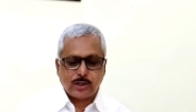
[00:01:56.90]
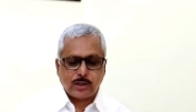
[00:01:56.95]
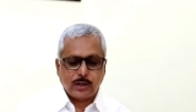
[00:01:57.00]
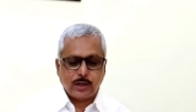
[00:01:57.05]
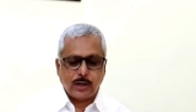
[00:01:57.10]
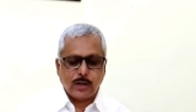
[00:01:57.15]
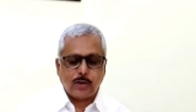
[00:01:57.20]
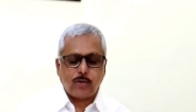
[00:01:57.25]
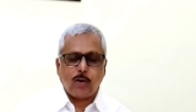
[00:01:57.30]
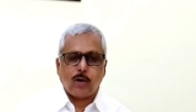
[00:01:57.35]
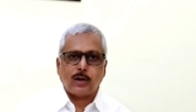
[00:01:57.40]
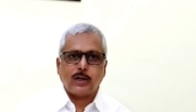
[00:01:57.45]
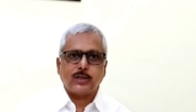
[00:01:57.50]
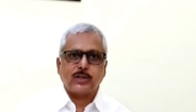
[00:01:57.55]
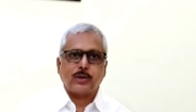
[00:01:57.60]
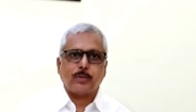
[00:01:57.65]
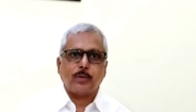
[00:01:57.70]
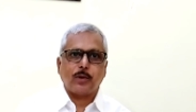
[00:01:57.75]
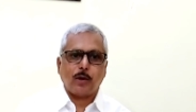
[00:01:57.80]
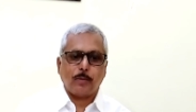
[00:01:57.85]
any
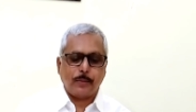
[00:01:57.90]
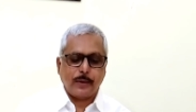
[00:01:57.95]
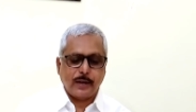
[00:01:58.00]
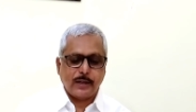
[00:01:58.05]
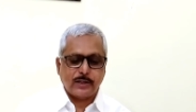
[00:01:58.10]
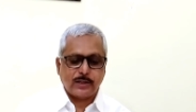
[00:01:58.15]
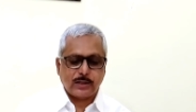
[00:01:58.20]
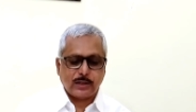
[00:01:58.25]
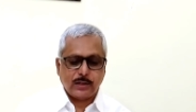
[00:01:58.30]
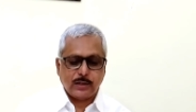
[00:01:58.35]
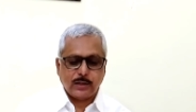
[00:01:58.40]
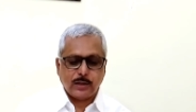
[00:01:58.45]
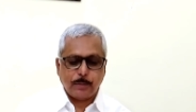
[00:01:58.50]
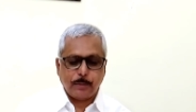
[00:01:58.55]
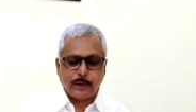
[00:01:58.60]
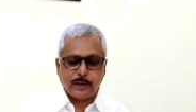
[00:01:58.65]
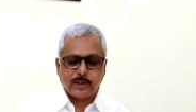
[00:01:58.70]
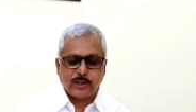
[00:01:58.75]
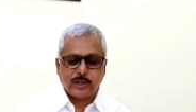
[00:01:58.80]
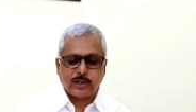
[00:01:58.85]
cognizable offence in the
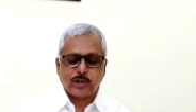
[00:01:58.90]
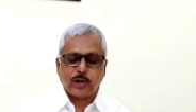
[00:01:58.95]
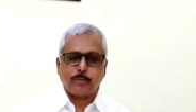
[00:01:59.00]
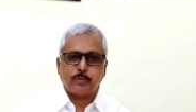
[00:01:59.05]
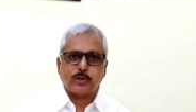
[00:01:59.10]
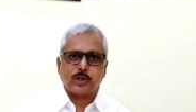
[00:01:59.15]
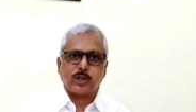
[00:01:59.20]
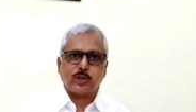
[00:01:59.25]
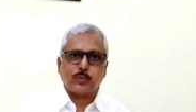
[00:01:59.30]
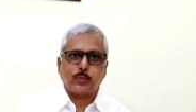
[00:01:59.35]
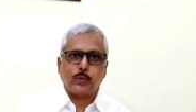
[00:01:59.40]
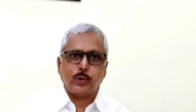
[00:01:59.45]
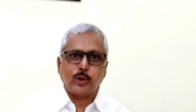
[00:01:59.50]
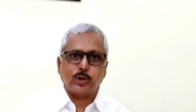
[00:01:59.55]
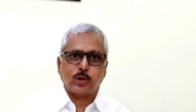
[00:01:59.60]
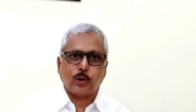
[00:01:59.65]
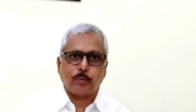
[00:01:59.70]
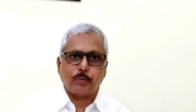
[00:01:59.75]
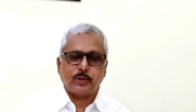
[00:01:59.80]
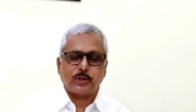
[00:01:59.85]
presence of such police
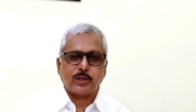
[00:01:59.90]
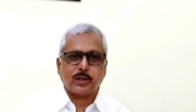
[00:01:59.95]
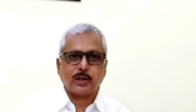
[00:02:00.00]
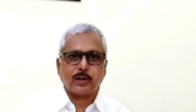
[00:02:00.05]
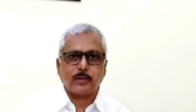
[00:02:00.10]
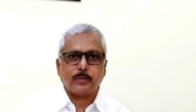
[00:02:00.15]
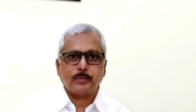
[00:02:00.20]
officer.